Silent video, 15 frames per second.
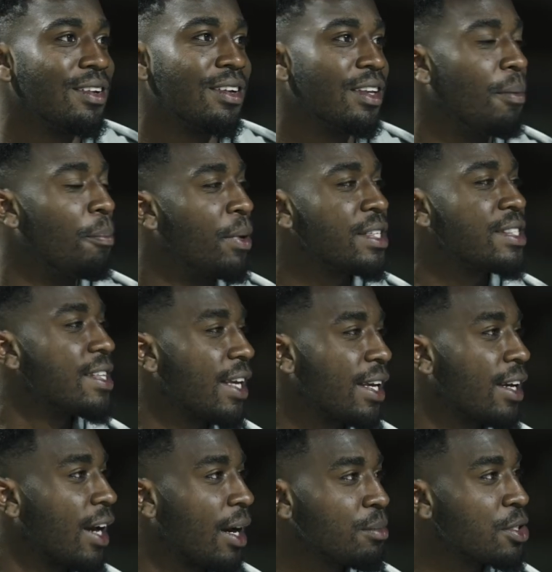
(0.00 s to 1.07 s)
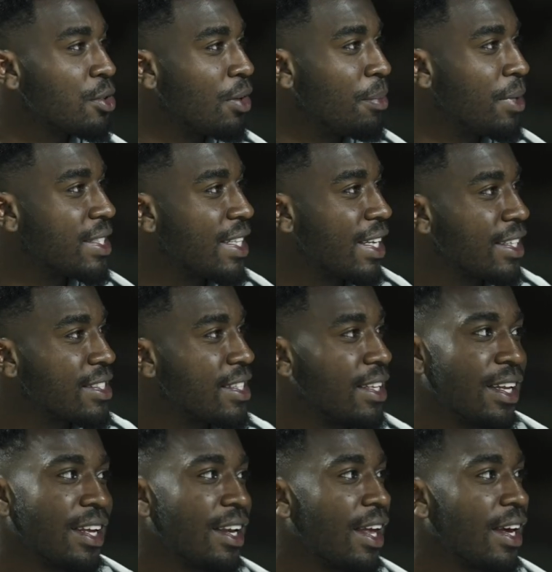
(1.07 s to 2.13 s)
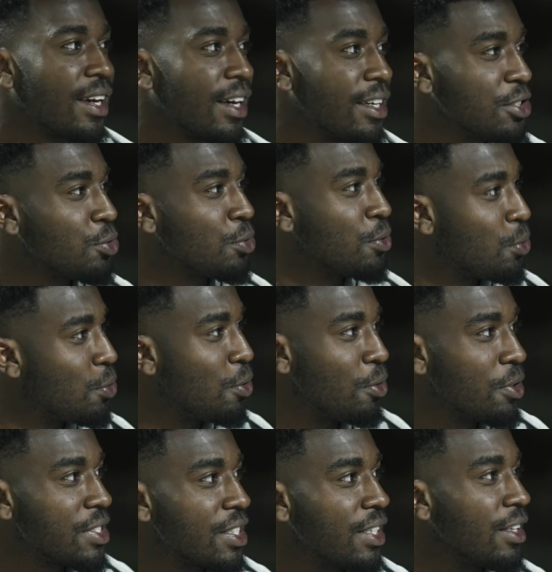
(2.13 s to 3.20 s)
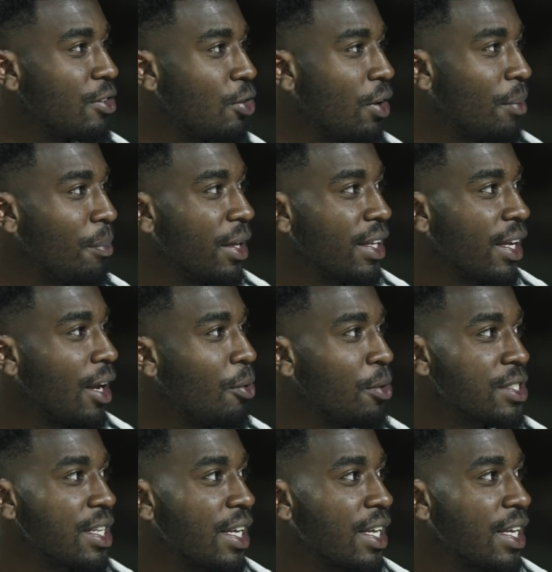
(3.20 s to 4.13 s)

the best thing comes to the best things, and then like I shoot 2 goals in the tournament and I was